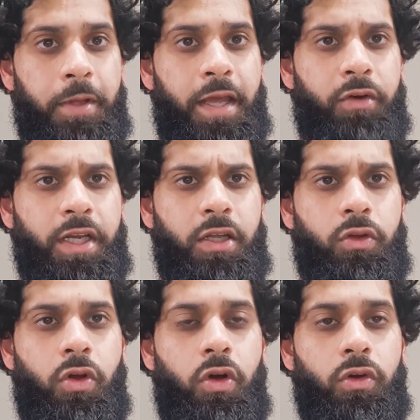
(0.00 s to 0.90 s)

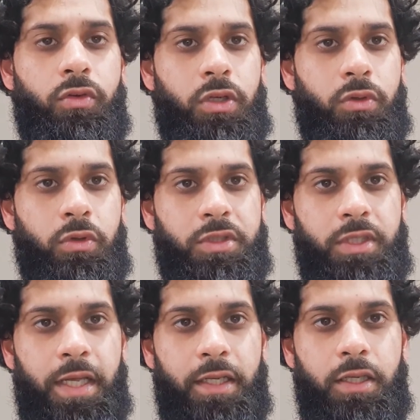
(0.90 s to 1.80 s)
Aerated concrete was
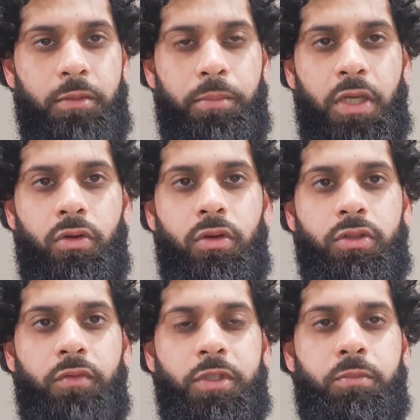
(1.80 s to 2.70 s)
selected
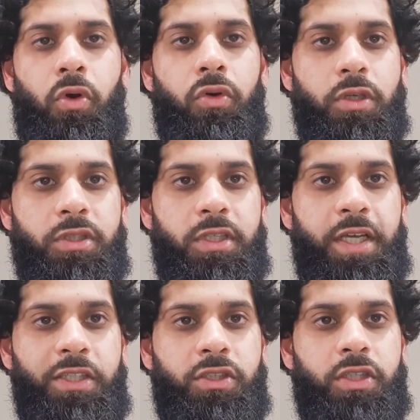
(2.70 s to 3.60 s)
because of its porous
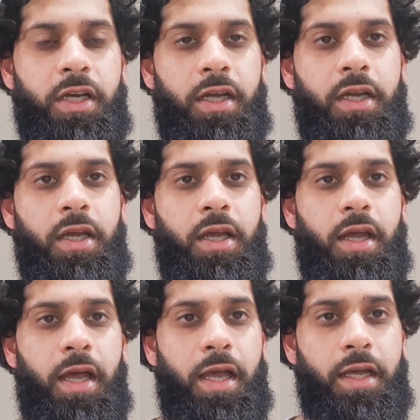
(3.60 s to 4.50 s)
nature
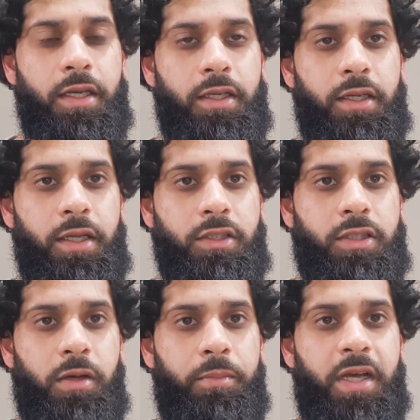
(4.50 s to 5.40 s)
and its
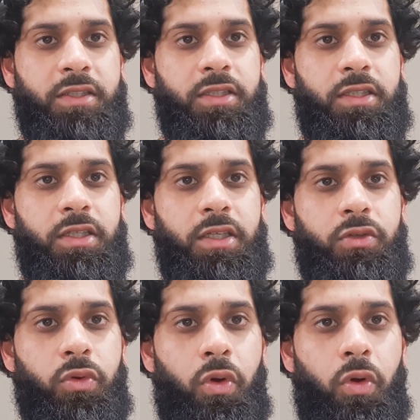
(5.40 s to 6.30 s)
capacity
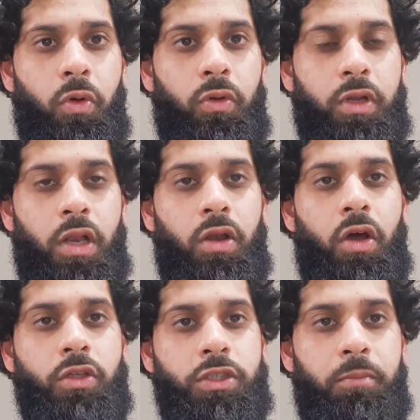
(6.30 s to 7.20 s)
to hold a
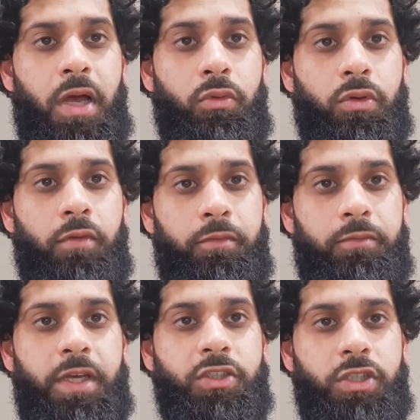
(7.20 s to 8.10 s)
large amount of
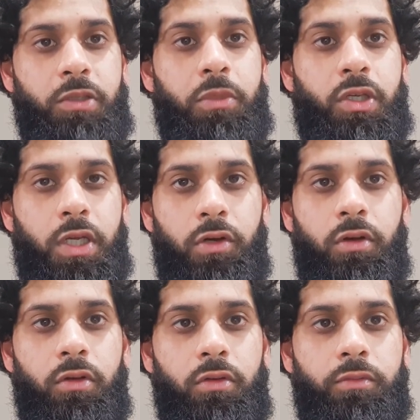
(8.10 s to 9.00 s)
phase change material.